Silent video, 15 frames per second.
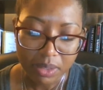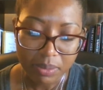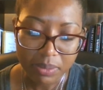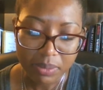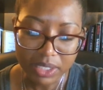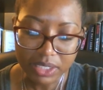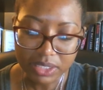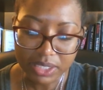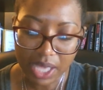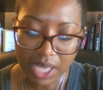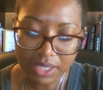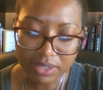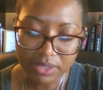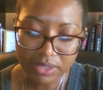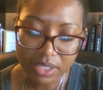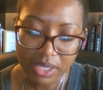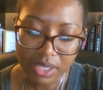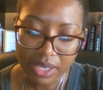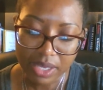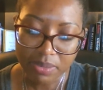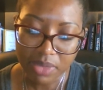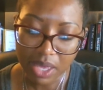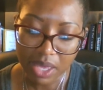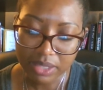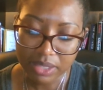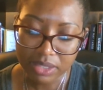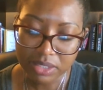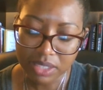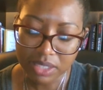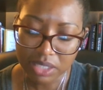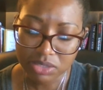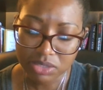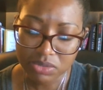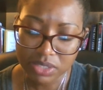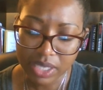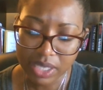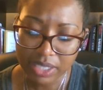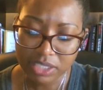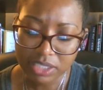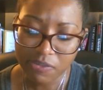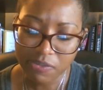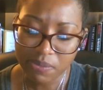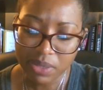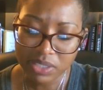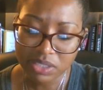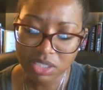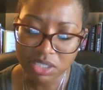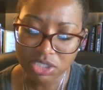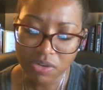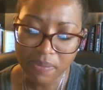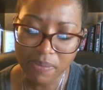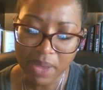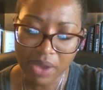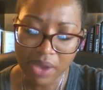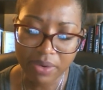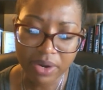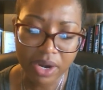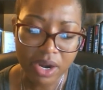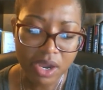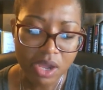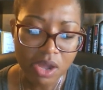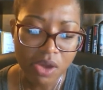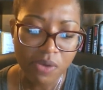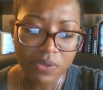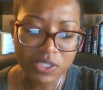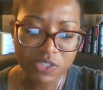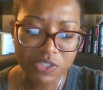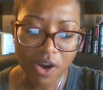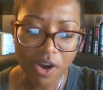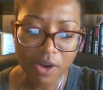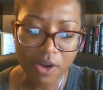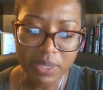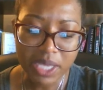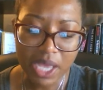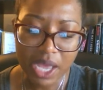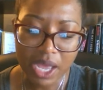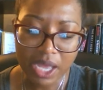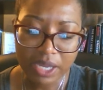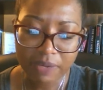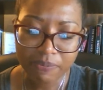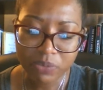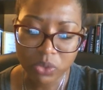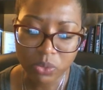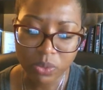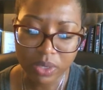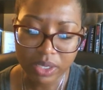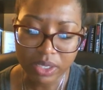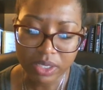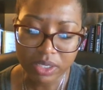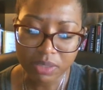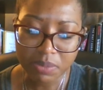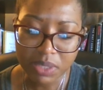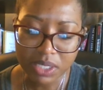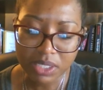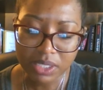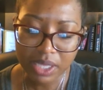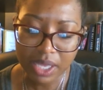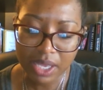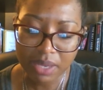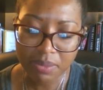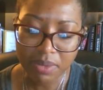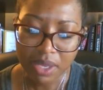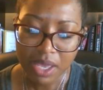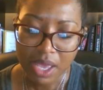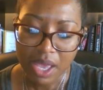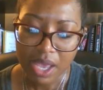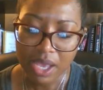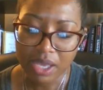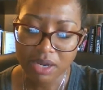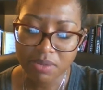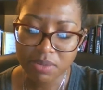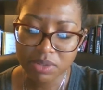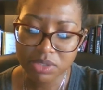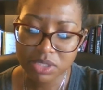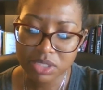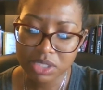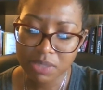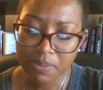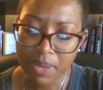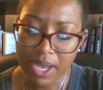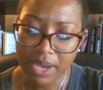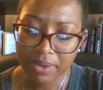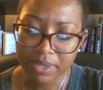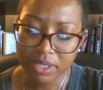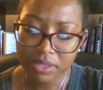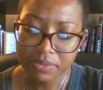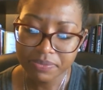Many scholars claim that this exercise of presidential power was far beyond what could be claimed an emergency power.